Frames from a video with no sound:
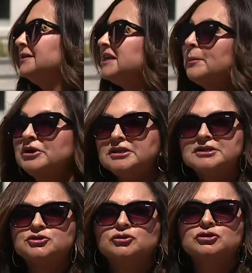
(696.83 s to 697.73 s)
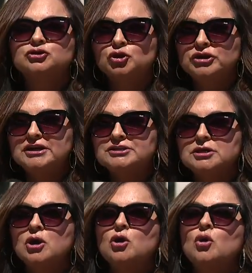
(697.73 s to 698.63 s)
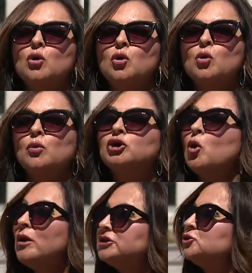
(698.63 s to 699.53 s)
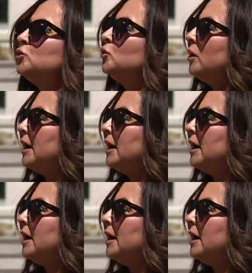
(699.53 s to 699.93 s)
deputy district attorneys who were going to